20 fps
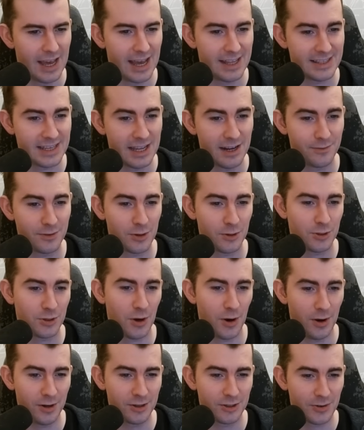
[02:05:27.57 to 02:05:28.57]
At the end of your
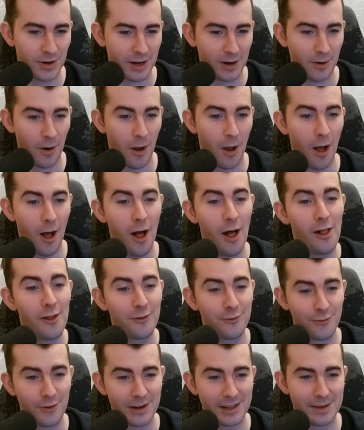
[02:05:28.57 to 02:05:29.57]
turn, trigger
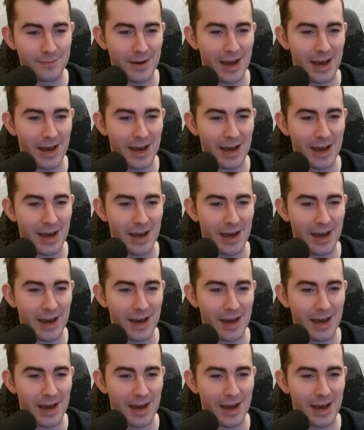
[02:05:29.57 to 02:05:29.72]
all friendly